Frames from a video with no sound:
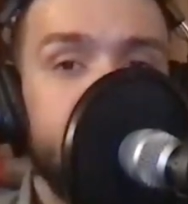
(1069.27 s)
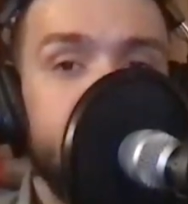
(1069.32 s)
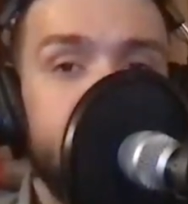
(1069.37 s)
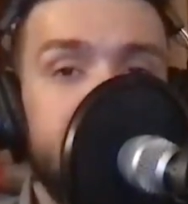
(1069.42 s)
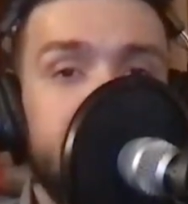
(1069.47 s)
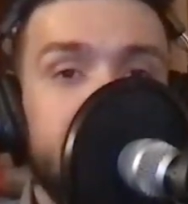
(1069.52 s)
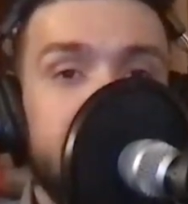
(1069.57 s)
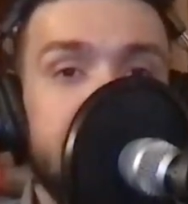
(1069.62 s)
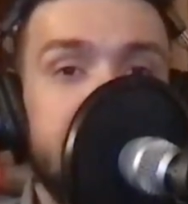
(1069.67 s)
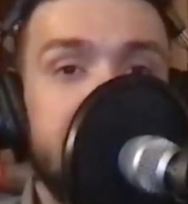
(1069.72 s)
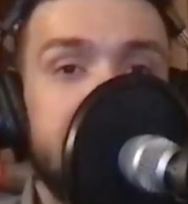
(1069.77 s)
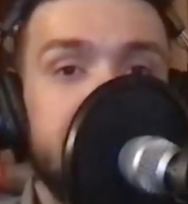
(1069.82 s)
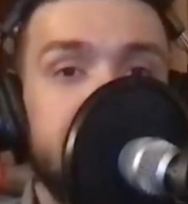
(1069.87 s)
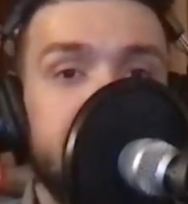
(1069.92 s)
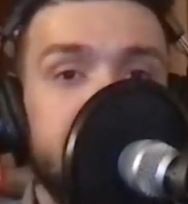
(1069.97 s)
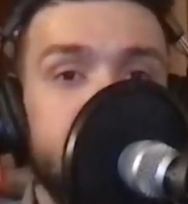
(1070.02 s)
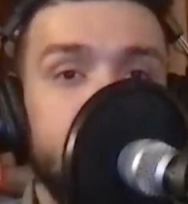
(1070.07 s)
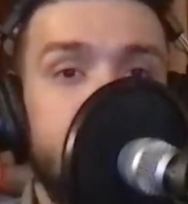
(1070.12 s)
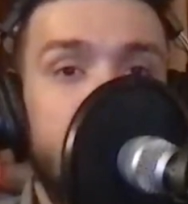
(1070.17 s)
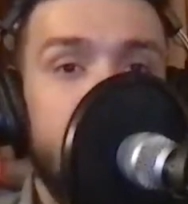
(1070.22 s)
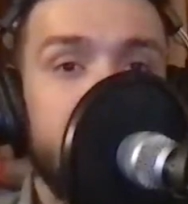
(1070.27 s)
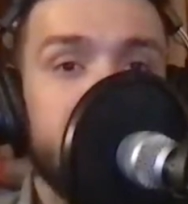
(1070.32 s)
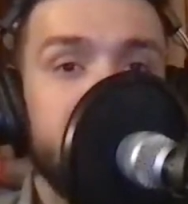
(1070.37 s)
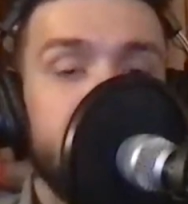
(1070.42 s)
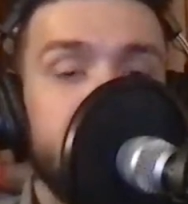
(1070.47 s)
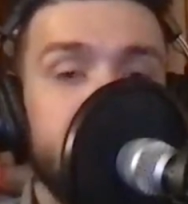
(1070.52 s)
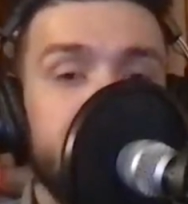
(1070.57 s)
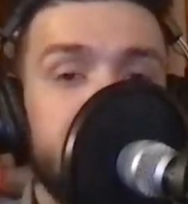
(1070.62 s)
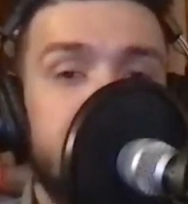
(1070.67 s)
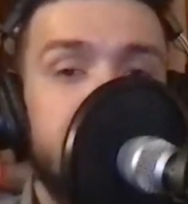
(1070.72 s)
We release new
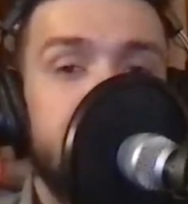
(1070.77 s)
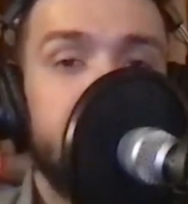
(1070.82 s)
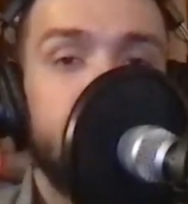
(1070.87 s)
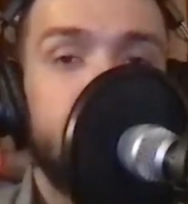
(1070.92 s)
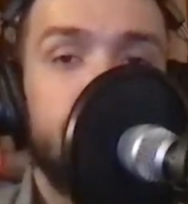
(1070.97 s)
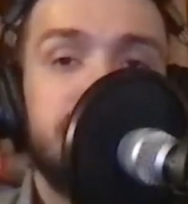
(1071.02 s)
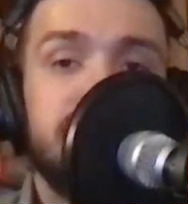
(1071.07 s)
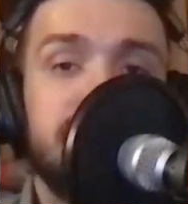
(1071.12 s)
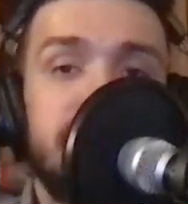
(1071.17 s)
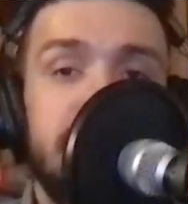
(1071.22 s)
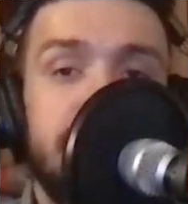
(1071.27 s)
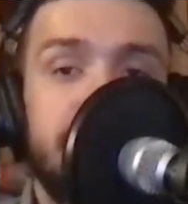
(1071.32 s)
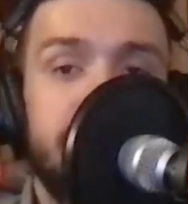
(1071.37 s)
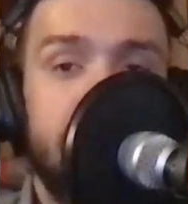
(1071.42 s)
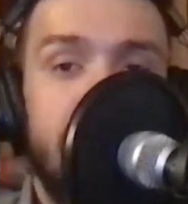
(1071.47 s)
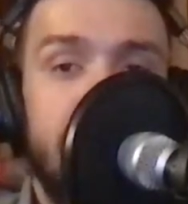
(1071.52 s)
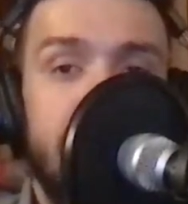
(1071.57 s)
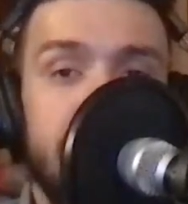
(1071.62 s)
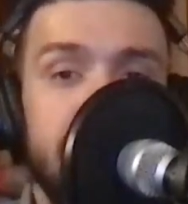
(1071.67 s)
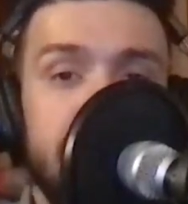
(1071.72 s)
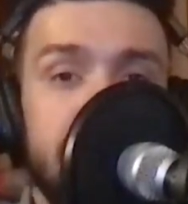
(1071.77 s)
episodes every Wednesday and Friday.